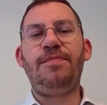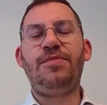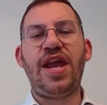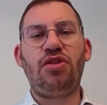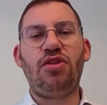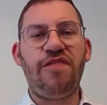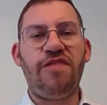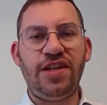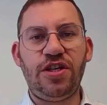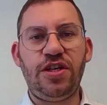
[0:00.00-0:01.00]
trying to
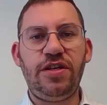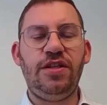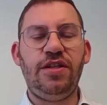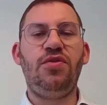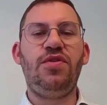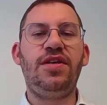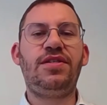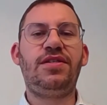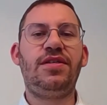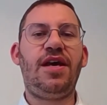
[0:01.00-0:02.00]
venture into
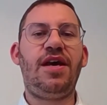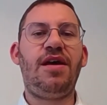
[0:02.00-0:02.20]
this